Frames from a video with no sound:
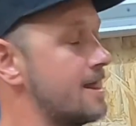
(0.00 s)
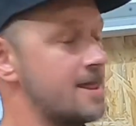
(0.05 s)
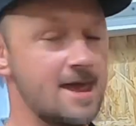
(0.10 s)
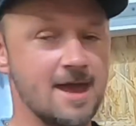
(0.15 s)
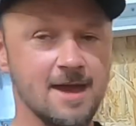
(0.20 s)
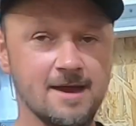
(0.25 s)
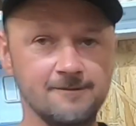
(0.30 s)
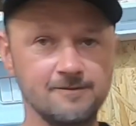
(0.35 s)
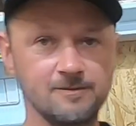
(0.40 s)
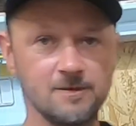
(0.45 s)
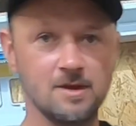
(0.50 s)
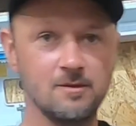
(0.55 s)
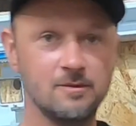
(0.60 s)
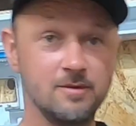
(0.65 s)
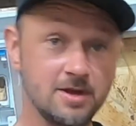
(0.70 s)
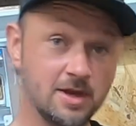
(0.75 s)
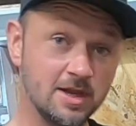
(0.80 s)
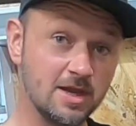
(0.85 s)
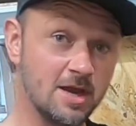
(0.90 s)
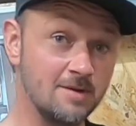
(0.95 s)
Yeah,
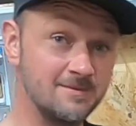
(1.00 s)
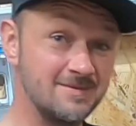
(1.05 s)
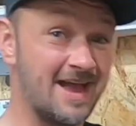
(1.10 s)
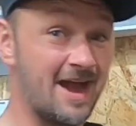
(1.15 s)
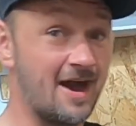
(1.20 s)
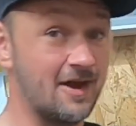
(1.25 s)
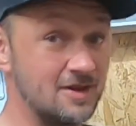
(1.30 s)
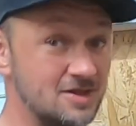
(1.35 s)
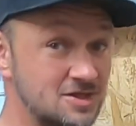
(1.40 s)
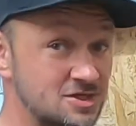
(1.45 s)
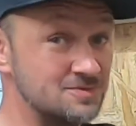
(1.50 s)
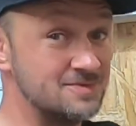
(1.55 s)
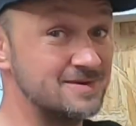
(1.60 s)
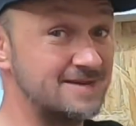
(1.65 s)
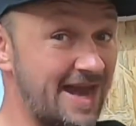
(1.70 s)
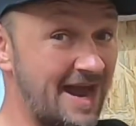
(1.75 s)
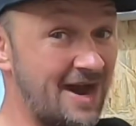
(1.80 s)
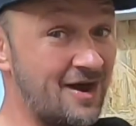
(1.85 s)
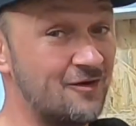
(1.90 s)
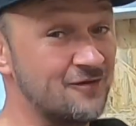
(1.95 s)
we're going to come down in some
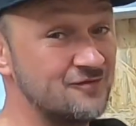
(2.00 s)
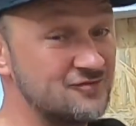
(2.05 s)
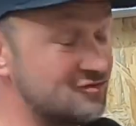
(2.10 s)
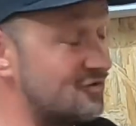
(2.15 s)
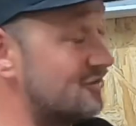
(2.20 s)
Galv